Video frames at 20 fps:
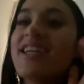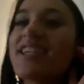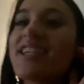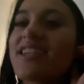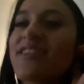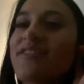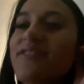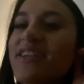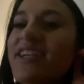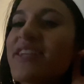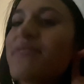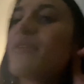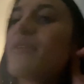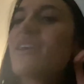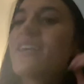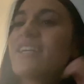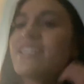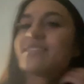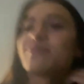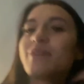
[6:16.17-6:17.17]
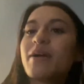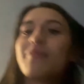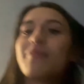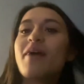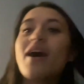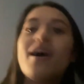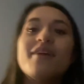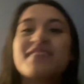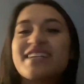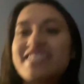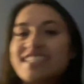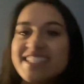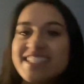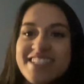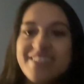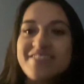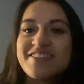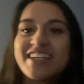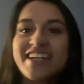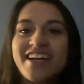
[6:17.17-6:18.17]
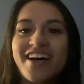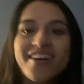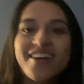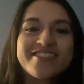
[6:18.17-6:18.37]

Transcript: The funny part is my mom doesn't even know,